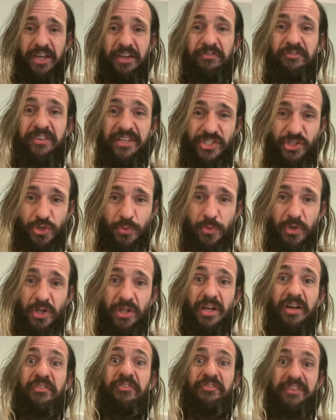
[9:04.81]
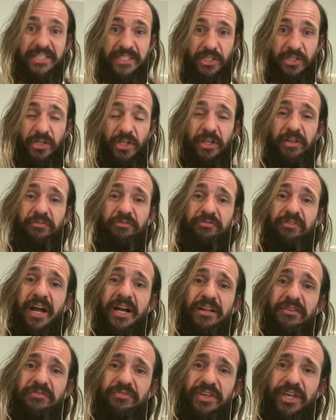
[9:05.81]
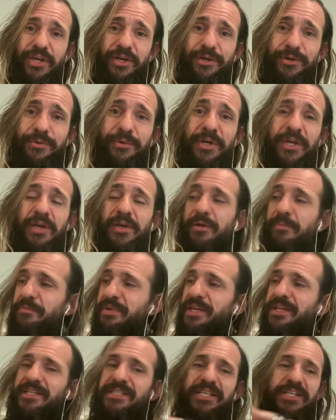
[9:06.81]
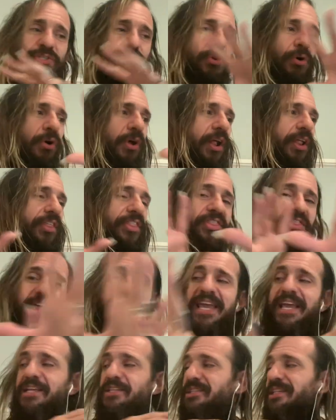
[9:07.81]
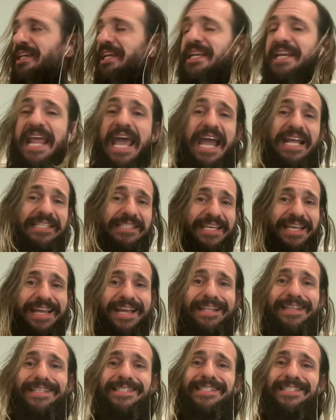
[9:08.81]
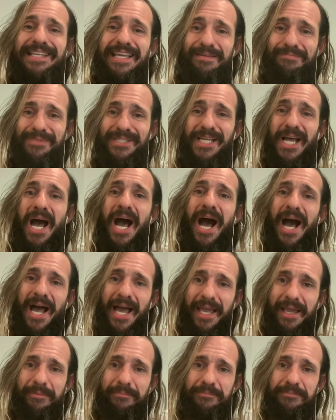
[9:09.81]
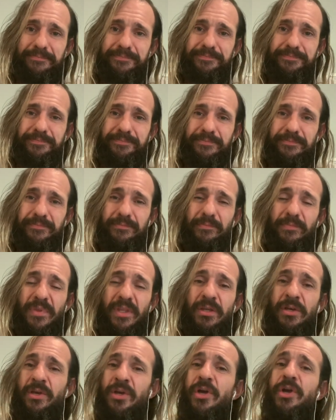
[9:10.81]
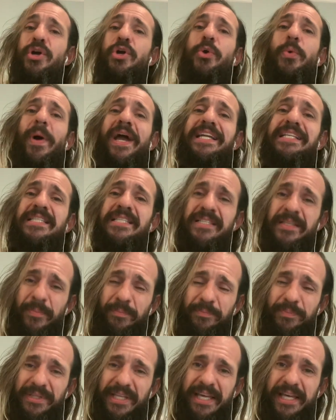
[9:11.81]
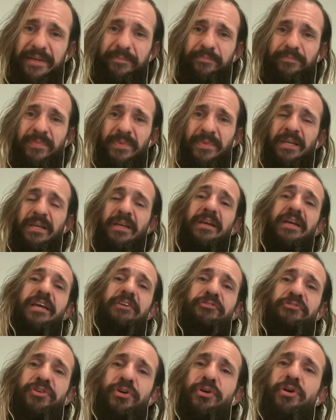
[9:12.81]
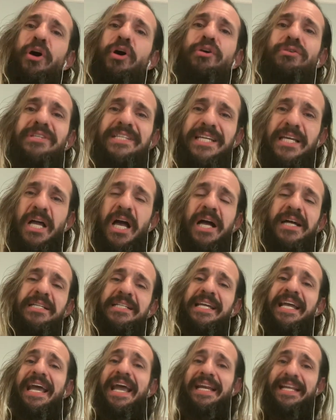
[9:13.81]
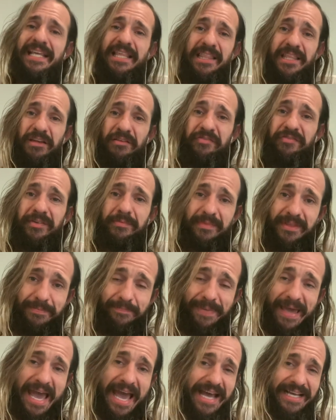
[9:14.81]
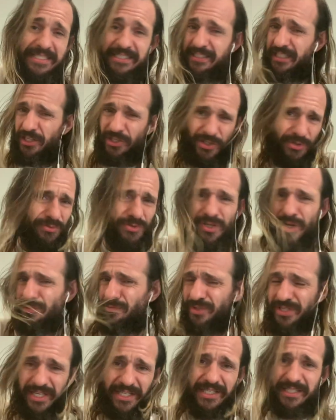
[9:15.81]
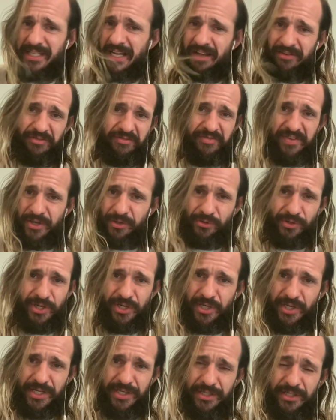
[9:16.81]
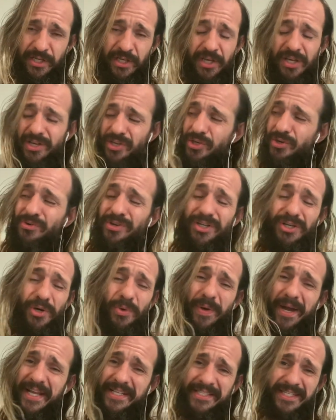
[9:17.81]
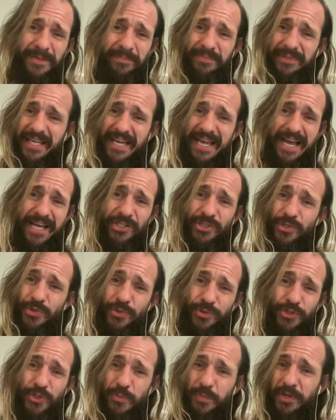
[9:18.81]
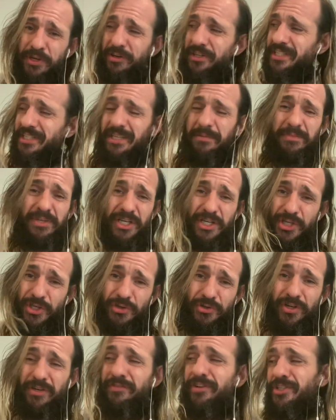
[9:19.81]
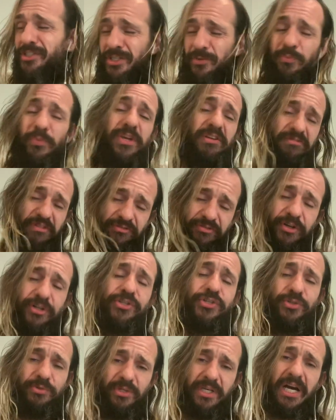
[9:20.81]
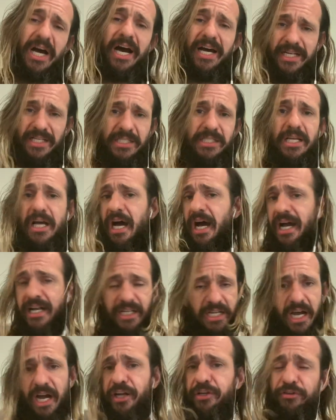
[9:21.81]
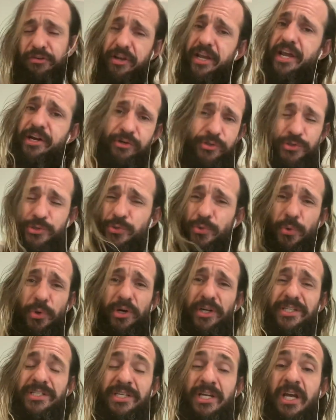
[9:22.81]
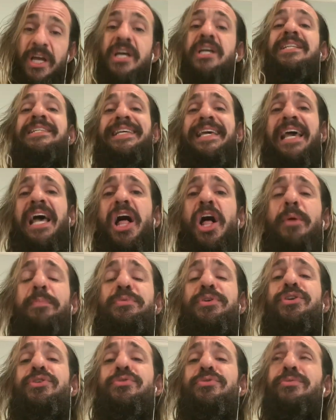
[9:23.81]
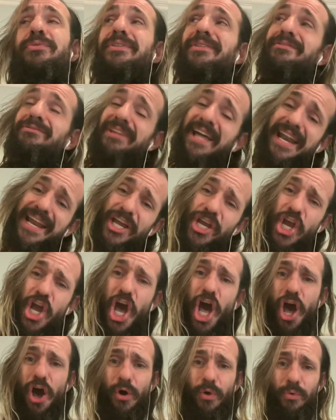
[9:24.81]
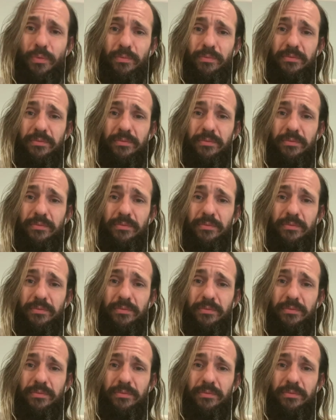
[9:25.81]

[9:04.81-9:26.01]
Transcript: visual of physical in front of you, because it's all things connecting at the same time. Quite simply, if you're holding on to anything from the past that you know does not feel good, you can quite simply ask your spirit team in the universe, and we refer to God as God, God creator source, to help you let it go.